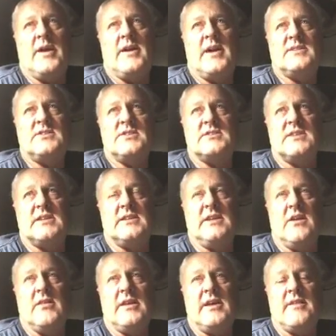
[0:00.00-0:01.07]
Getting something
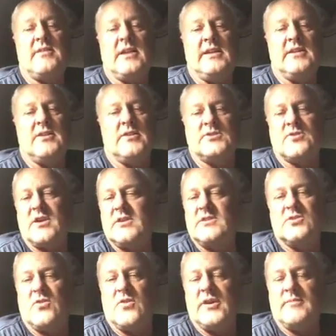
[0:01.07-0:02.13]
for ELD logs and
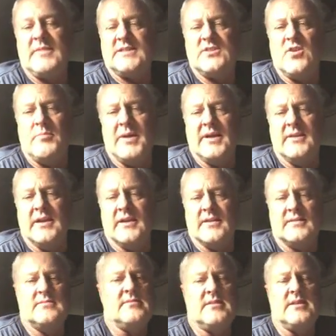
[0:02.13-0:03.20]
stuff in your truck, that's no
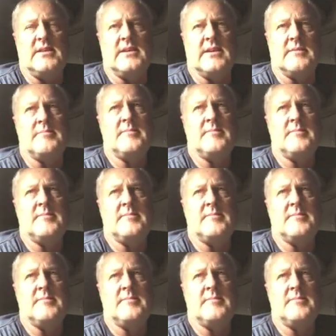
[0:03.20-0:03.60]
big deal.